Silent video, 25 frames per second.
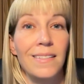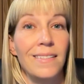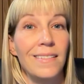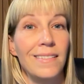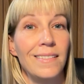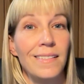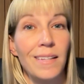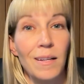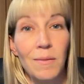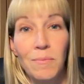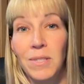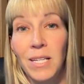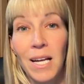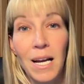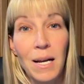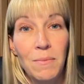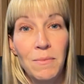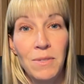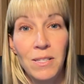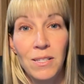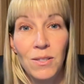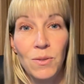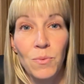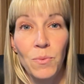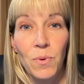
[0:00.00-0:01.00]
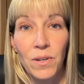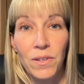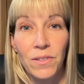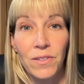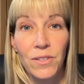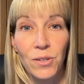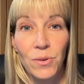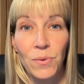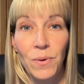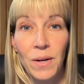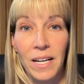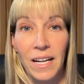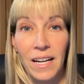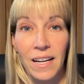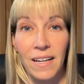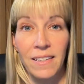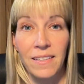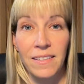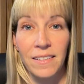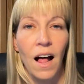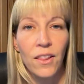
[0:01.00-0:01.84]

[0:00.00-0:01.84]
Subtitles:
sometimes it's worth doing it.